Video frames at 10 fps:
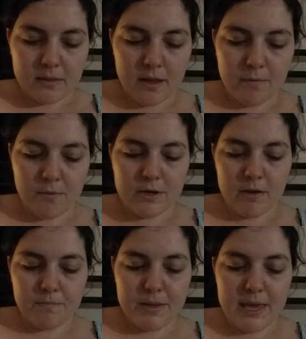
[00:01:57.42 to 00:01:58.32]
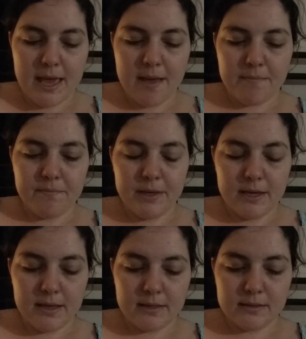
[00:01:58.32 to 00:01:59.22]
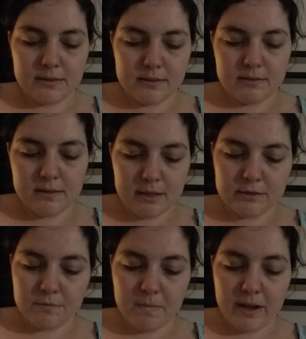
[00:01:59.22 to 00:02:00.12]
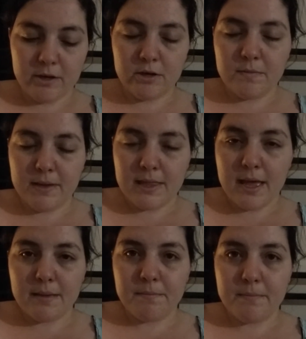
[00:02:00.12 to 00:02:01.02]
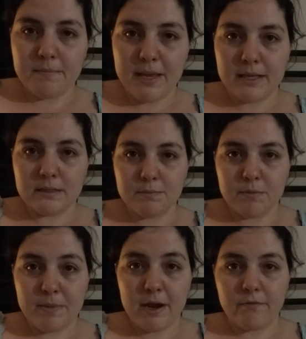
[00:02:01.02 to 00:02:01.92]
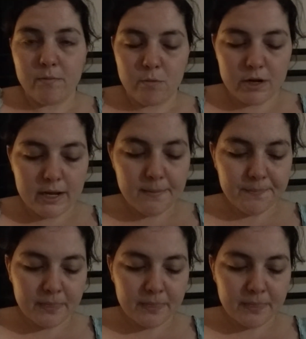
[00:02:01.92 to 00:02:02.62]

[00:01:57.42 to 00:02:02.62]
I wrote down PM because that's a reminder to me that means prepare for morning.